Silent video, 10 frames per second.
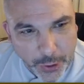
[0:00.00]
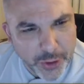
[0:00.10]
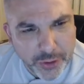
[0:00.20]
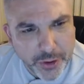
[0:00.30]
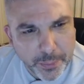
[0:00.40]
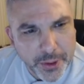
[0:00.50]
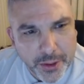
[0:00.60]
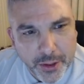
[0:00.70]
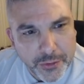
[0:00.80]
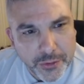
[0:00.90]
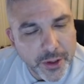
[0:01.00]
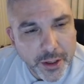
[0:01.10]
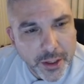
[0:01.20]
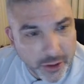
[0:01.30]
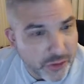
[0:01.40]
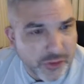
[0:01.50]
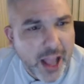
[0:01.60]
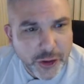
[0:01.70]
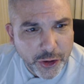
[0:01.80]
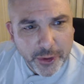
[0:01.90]
Is that because he's
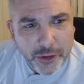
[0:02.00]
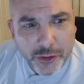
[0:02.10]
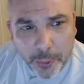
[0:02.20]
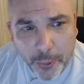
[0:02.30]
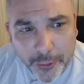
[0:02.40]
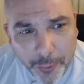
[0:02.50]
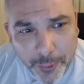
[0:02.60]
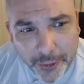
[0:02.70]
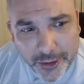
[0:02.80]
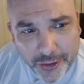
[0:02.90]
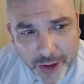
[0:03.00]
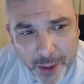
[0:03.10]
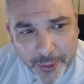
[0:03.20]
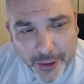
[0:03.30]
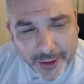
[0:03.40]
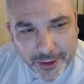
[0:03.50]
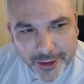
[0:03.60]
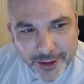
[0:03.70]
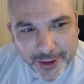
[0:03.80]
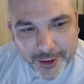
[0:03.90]
not showing his support for building the temple?
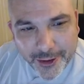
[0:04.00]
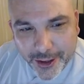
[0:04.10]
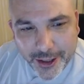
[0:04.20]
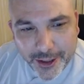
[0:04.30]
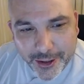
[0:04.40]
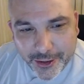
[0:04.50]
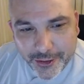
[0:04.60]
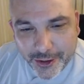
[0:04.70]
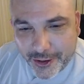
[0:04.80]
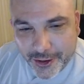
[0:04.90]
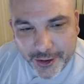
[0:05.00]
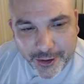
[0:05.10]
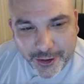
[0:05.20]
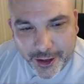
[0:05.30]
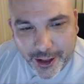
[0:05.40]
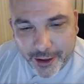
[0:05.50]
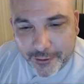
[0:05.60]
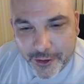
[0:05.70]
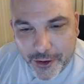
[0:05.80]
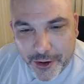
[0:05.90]
Is it have
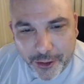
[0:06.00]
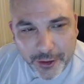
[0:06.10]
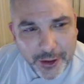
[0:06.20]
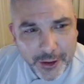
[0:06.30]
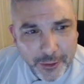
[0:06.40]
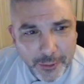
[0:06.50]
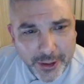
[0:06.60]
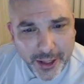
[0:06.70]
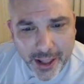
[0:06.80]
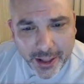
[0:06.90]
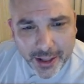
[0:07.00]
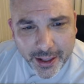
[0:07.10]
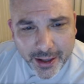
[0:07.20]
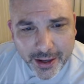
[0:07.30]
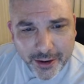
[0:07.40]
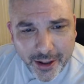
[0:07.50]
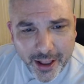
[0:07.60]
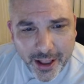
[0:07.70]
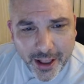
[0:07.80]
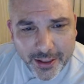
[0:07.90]
nothing to do with that? You know,
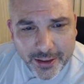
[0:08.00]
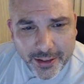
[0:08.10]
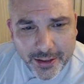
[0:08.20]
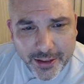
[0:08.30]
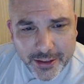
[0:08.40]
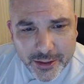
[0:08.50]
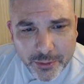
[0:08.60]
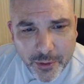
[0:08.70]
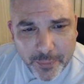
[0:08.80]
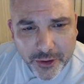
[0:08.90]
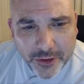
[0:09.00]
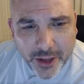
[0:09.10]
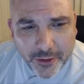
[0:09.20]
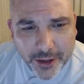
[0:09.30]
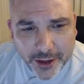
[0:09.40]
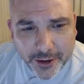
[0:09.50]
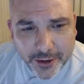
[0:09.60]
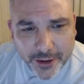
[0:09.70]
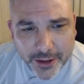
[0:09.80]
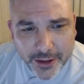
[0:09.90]
let's swap this out here
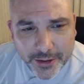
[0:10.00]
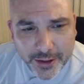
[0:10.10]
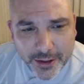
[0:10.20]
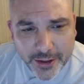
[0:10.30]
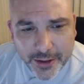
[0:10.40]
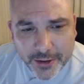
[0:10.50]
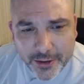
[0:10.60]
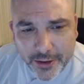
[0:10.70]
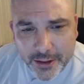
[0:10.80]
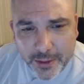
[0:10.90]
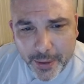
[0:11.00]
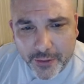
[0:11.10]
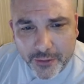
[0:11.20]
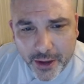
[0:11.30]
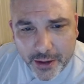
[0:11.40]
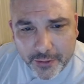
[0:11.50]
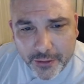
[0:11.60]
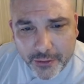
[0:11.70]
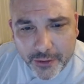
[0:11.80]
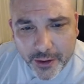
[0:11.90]
and take another look at the backside of
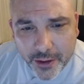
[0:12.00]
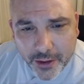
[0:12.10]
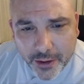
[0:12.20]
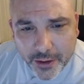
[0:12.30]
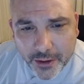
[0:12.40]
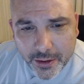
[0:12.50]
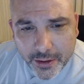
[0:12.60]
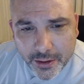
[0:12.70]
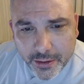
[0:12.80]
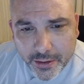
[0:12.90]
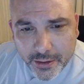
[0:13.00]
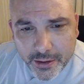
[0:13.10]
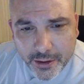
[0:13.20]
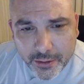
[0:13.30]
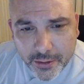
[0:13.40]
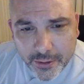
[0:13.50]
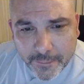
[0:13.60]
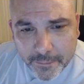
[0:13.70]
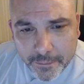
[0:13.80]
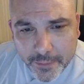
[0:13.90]
this, you know,
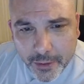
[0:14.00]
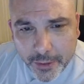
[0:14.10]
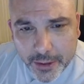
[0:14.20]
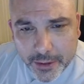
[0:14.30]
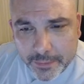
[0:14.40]
coin.